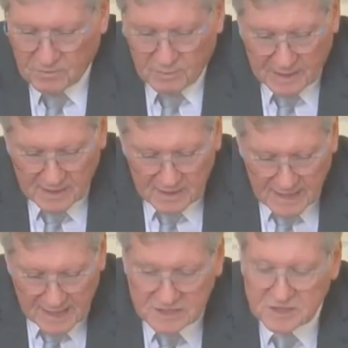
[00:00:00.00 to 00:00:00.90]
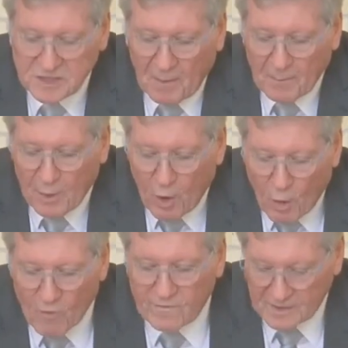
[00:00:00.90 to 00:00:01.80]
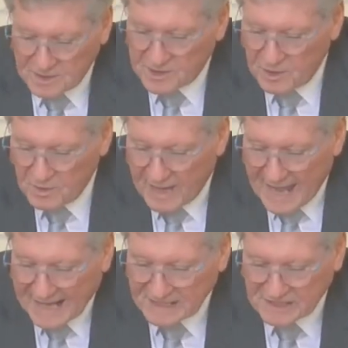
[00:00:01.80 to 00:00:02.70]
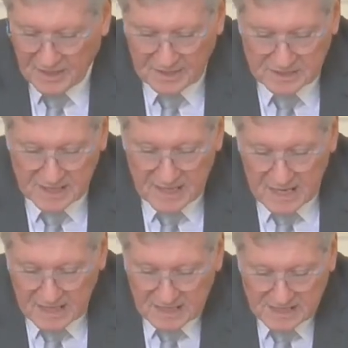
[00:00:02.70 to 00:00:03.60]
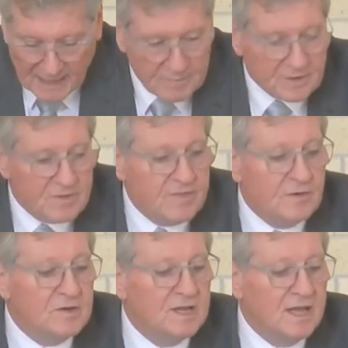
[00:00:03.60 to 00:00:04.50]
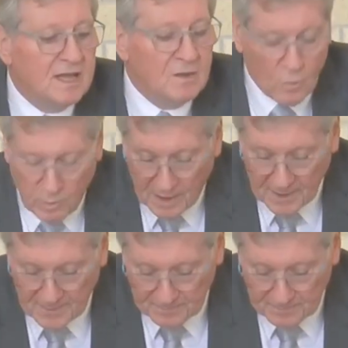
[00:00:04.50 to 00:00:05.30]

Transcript: Well, let's jump over to Exodus chapter 31.